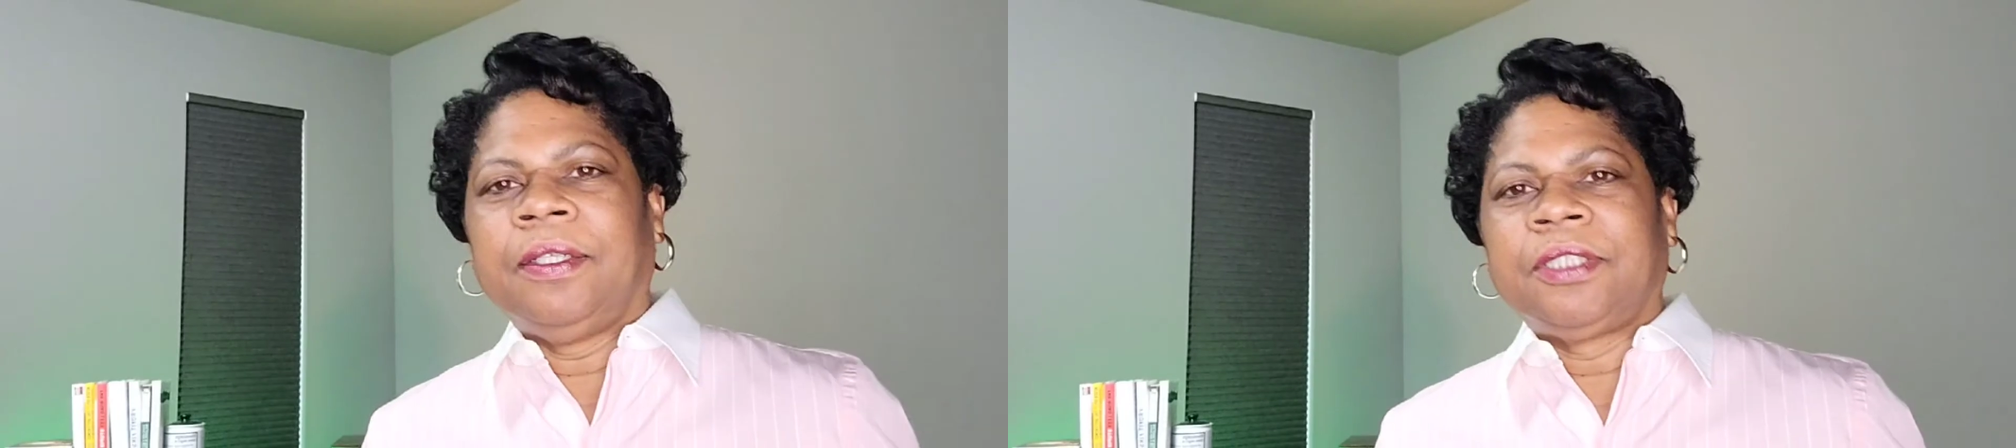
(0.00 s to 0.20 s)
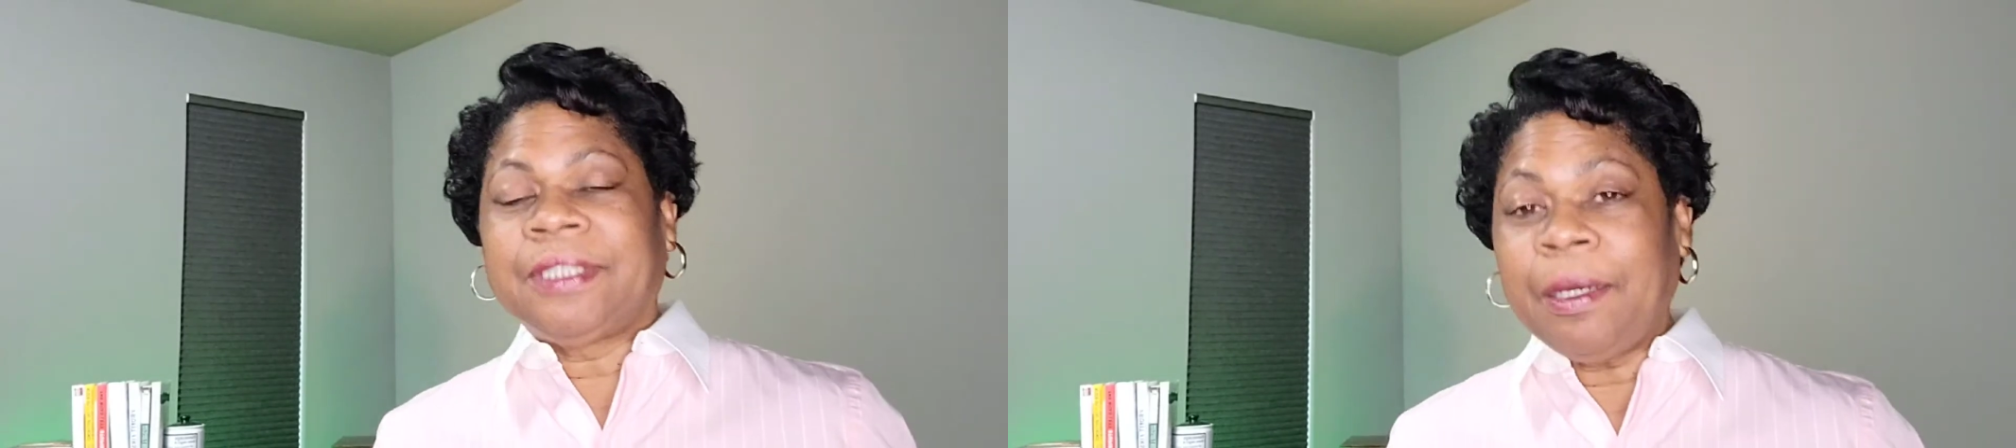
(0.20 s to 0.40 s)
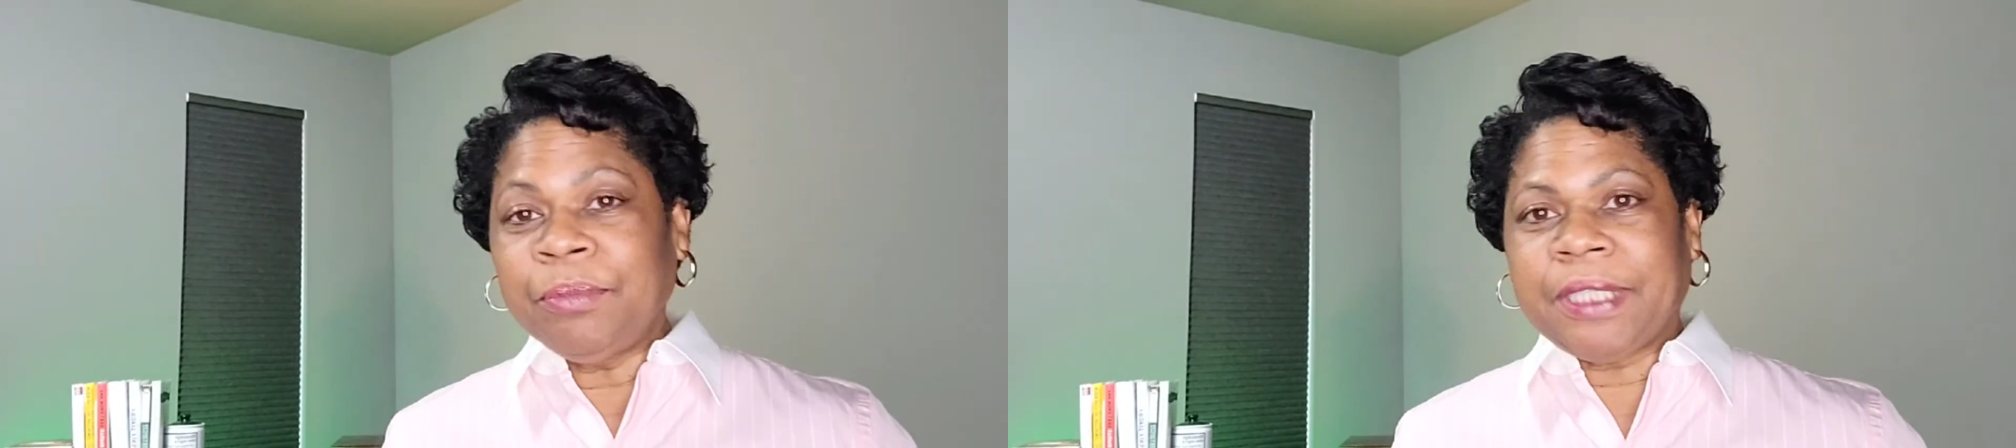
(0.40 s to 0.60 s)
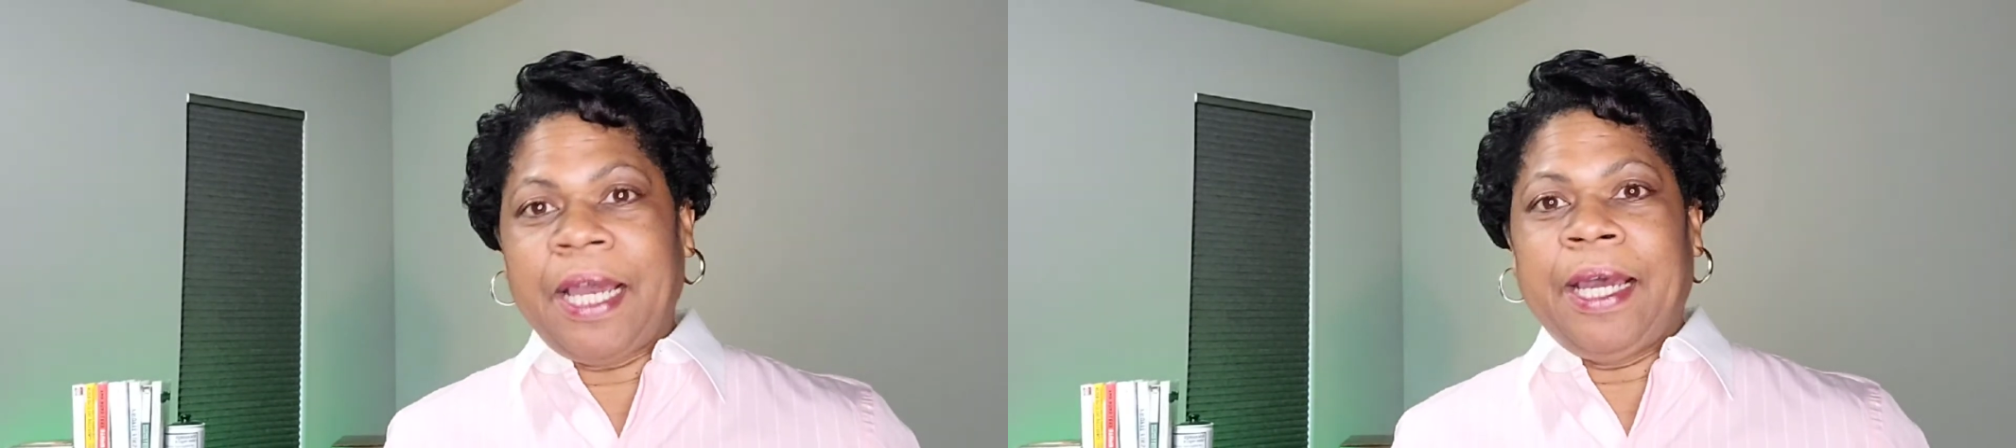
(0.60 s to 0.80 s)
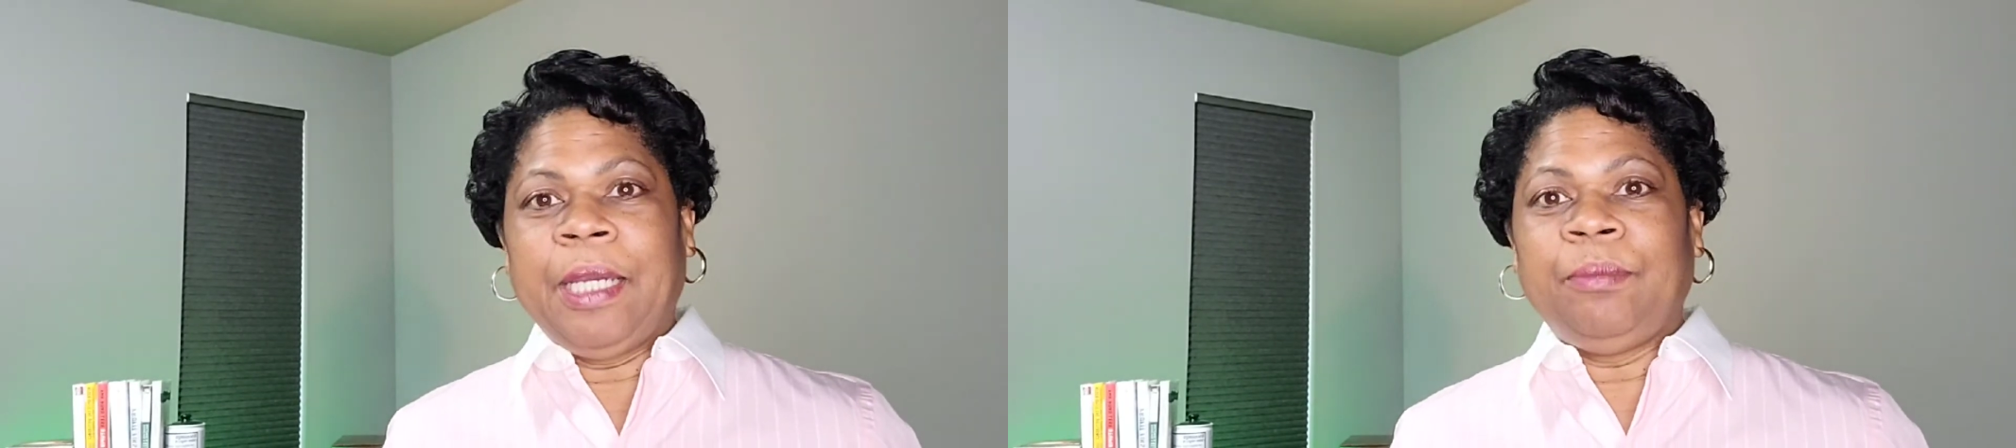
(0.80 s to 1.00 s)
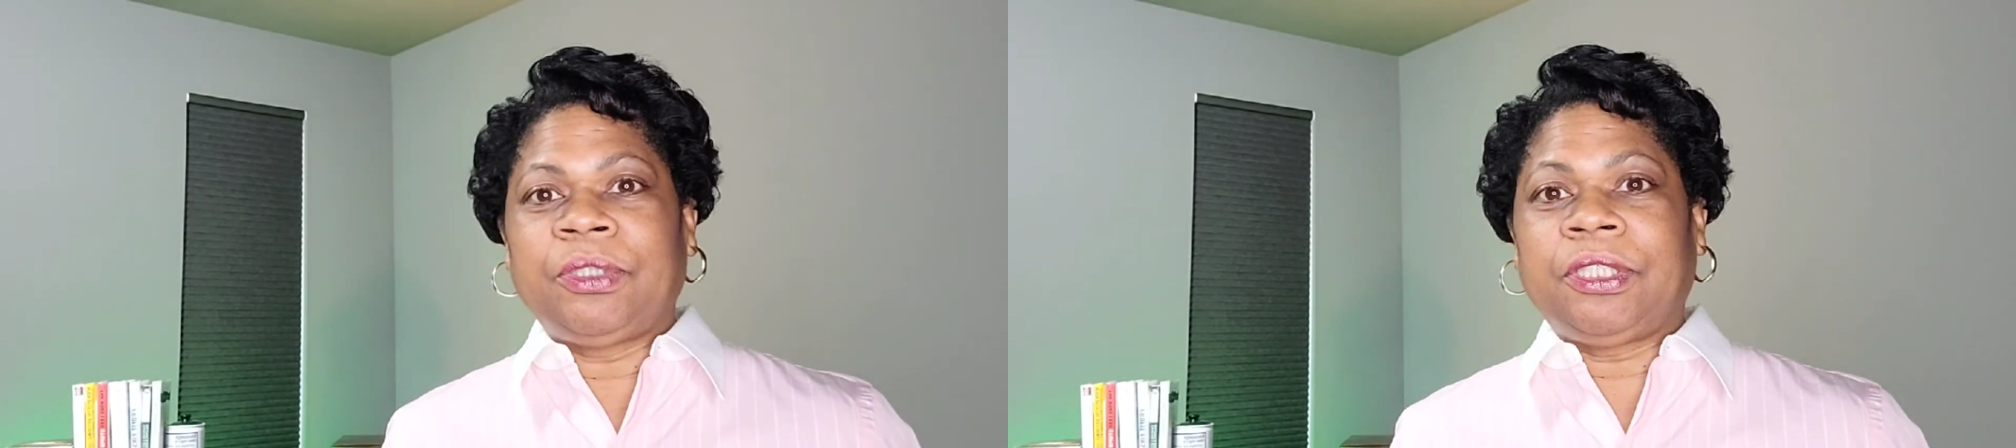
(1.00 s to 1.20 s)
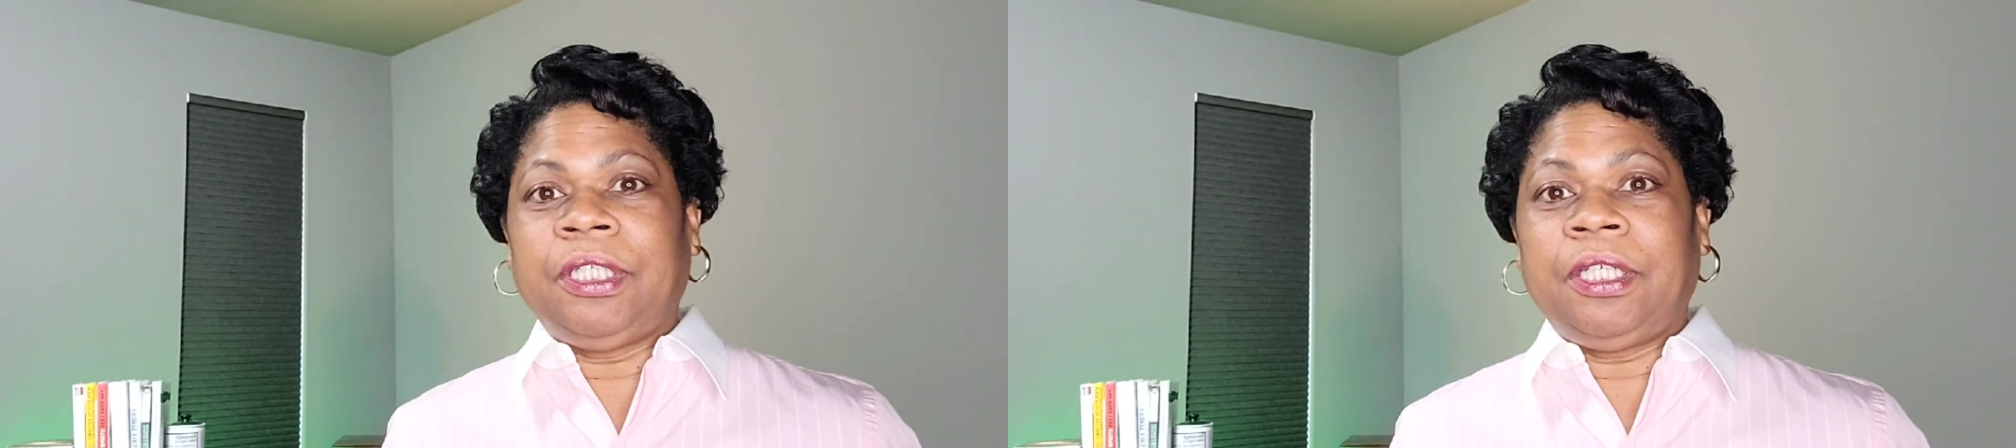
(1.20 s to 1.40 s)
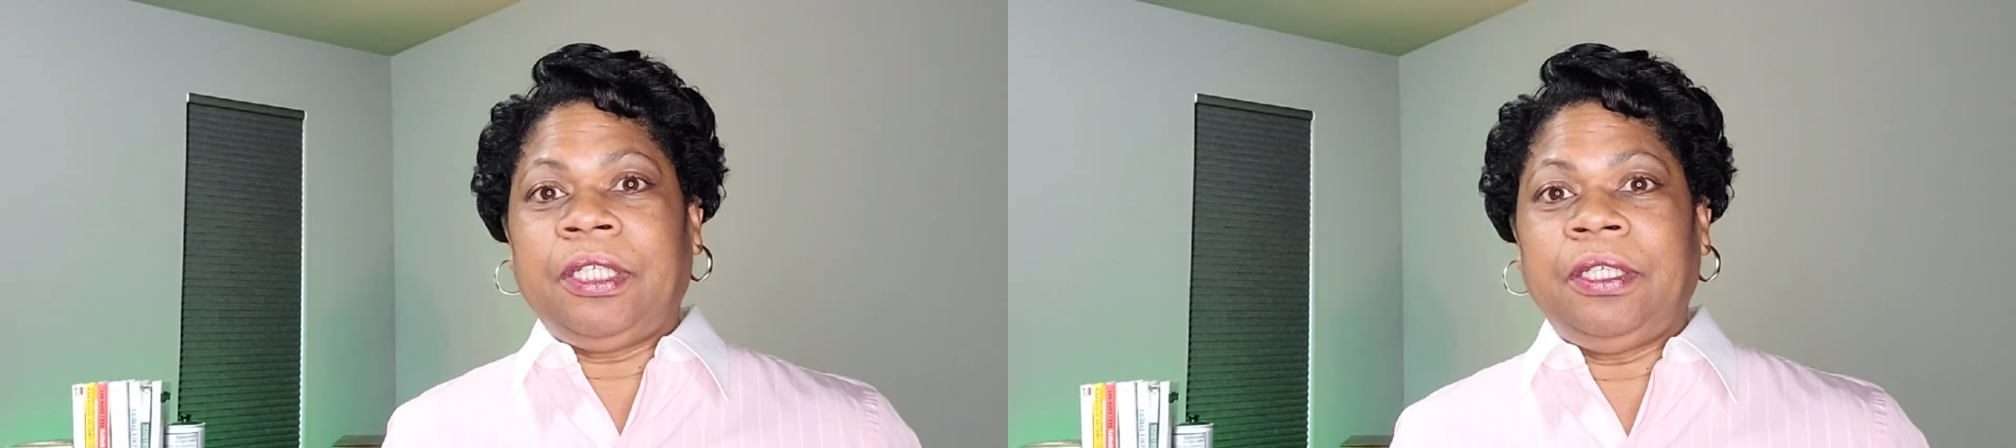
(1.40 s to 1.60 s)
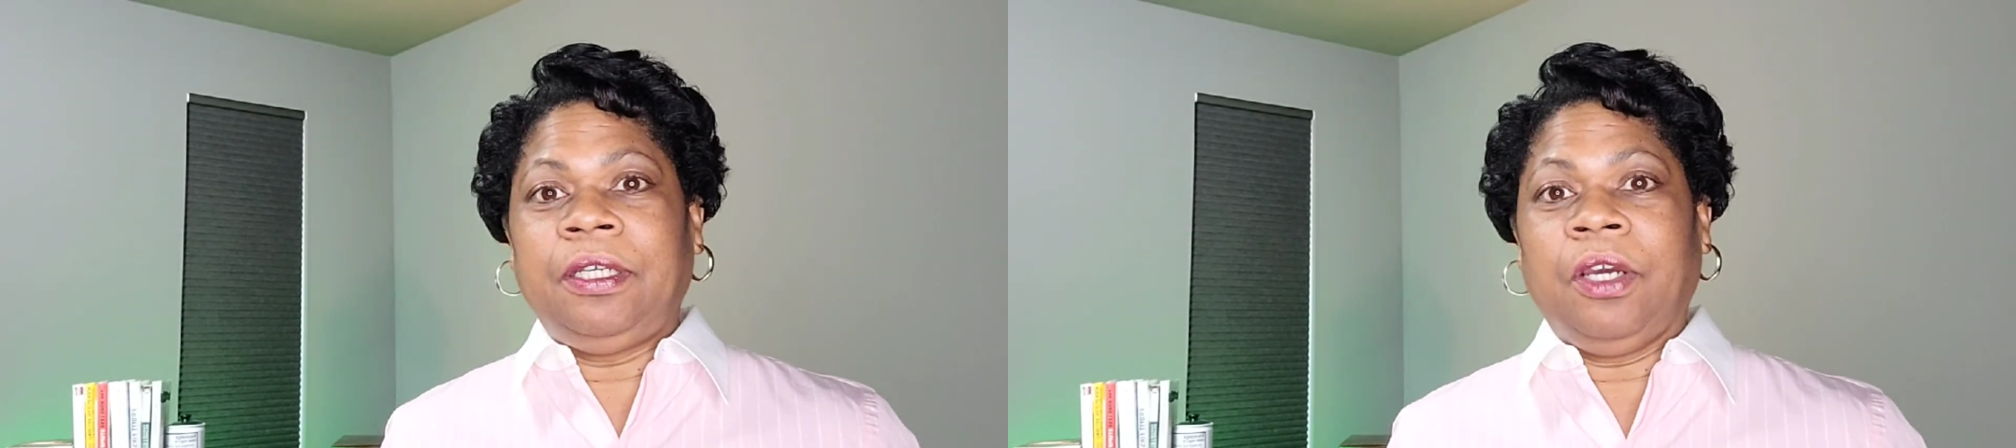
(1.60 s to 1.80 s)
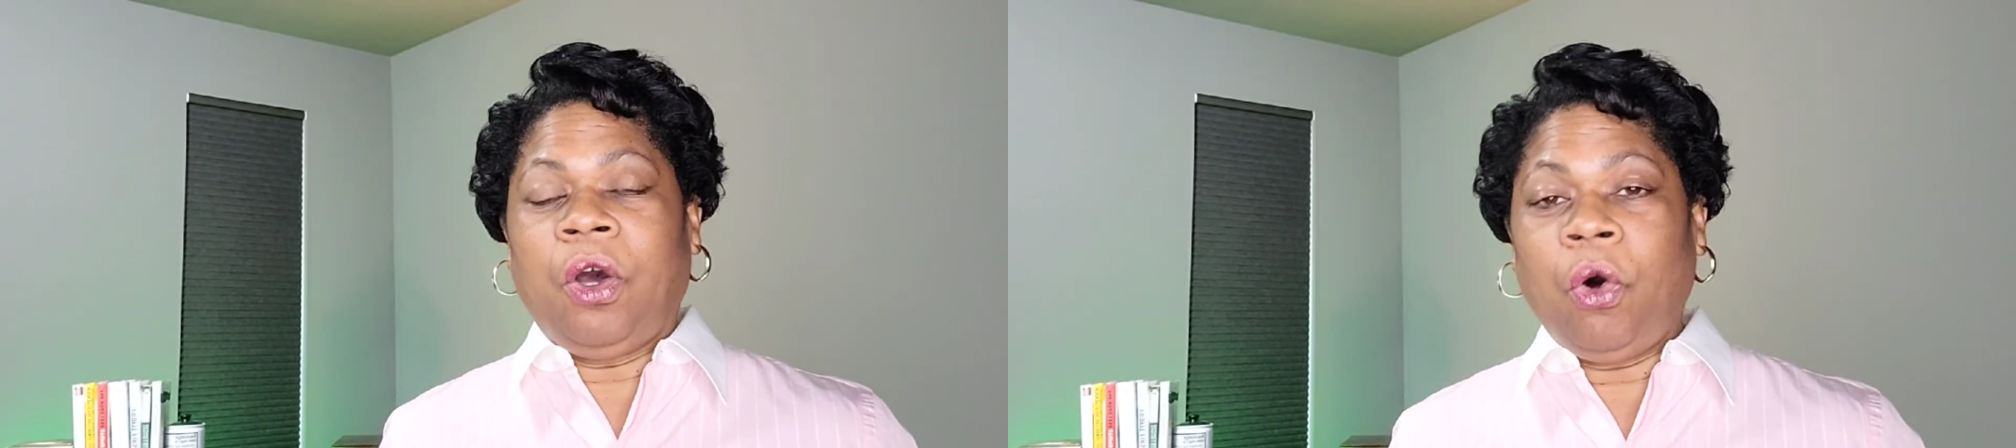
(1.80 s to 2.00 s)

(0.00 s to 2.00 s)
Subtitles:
Sometimes the